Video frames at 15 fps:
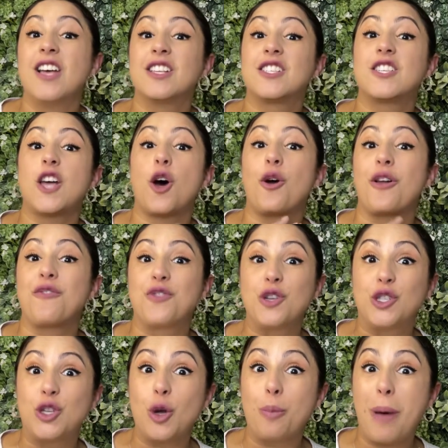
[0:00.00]
So if
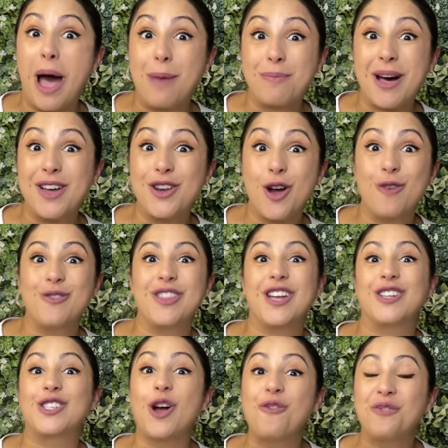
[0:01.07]
you do pop on over
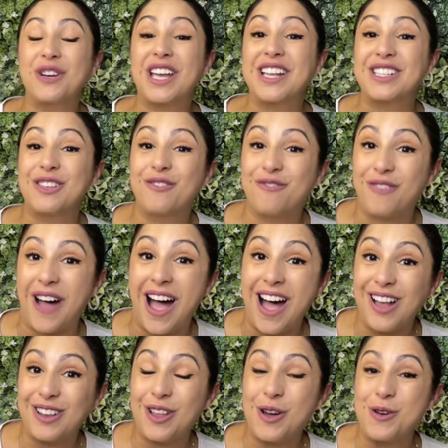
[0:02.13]
there, don't forget to
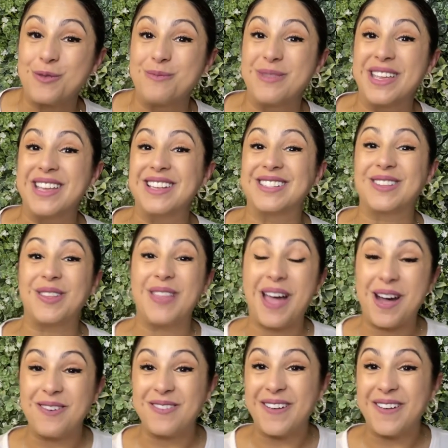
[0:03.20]
follow me. So that